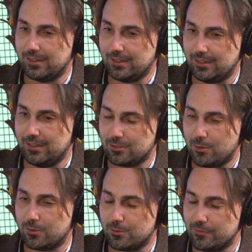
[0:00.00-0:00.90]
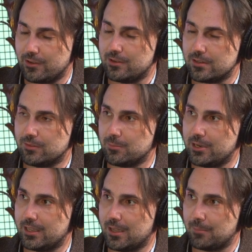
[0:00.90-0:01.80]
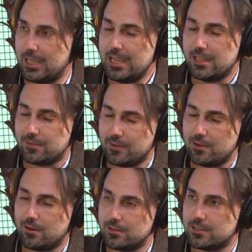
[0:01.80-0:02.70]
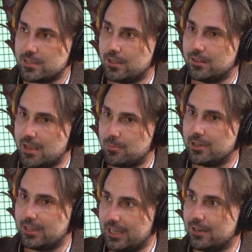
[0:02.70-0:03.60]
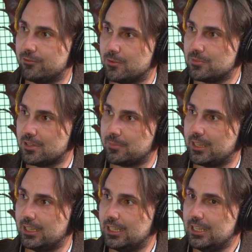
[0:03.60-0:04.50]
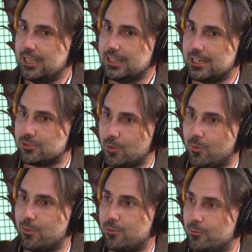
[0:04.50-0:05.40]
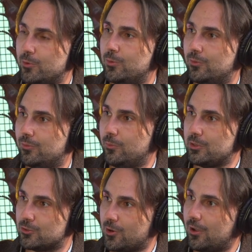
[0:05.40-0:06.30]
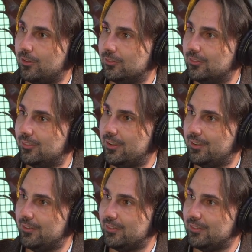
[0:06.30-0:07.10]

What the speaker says: is going through a very difficult breakup, it's very hard to tell that brain again from something that is going through withdrawal of